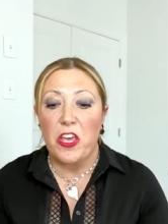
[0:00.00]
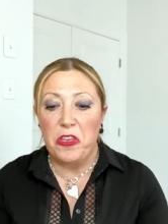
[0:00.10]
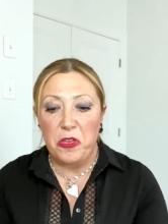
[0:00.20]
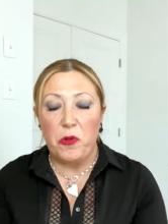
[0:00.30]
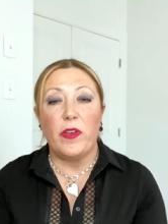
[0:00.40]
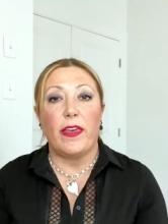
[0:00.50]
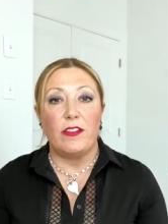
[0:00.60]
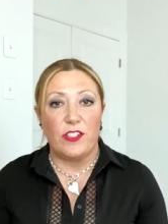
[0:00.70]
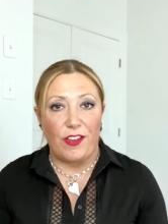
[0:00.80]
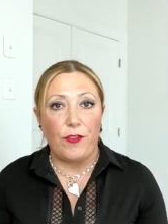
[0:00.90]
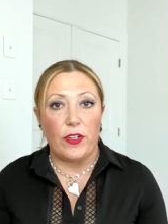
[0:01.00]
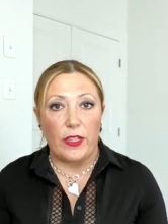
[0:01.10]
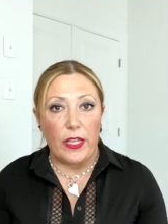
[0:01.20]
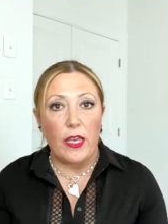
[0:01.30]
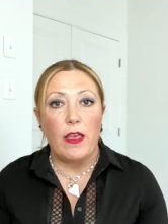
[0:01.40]
you can
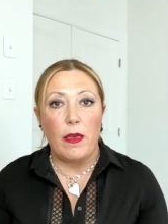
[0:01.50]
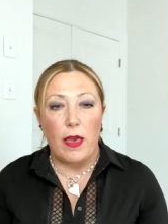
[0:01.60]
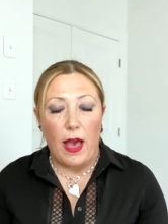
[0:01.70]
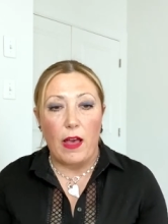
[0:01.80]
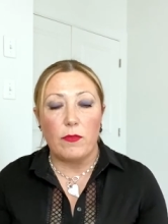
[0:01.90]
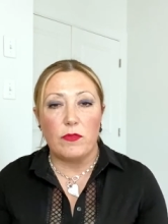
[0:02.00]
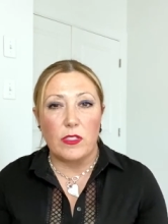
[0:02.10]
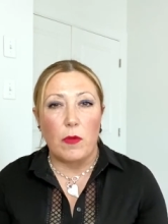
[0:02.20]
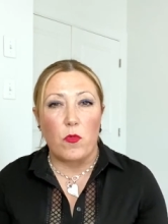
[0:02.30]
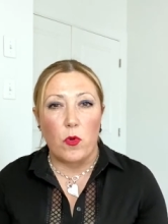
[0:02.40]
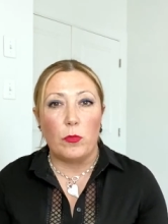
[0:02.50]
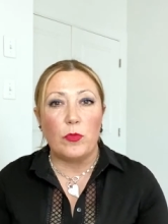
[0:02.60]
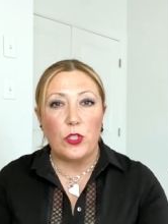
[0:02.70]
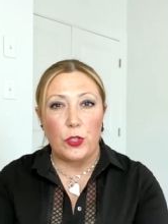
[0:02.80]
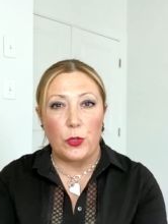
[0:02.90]
definitely have some
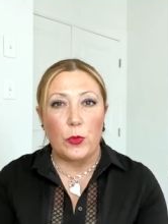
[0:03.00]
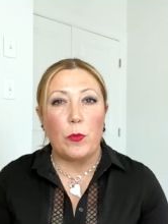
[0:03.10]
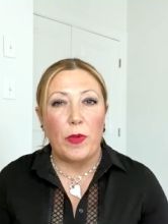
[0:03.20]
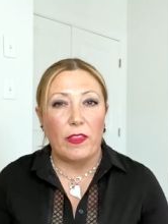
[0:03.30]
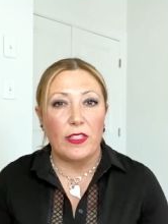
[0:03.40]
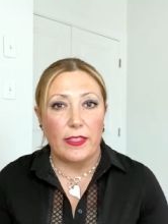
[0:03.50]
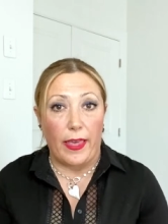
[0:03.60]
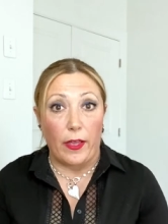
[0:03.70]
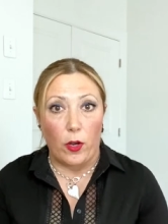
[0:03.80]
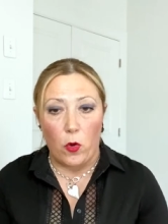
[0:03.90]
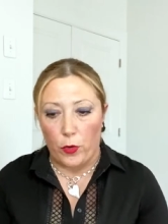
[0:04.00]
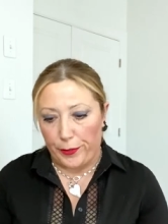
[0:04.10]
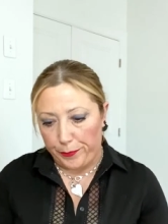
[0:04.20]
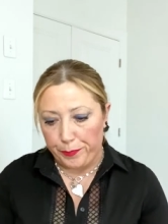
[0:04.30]
room to make this category